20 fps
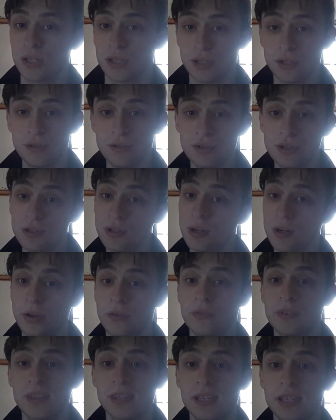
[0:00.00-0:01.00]
you should know
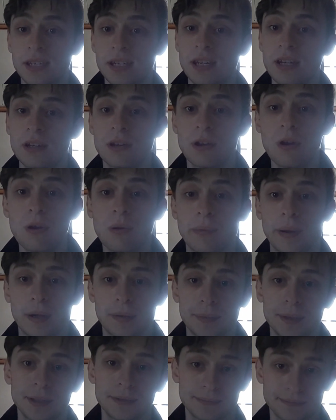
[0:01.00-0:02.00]
everything you need to know
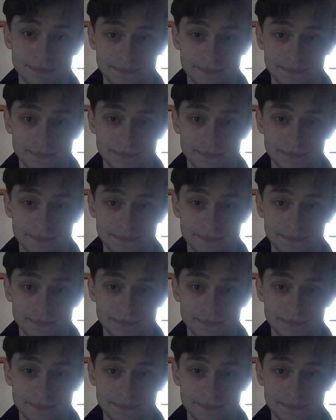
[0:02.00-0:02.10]
about me.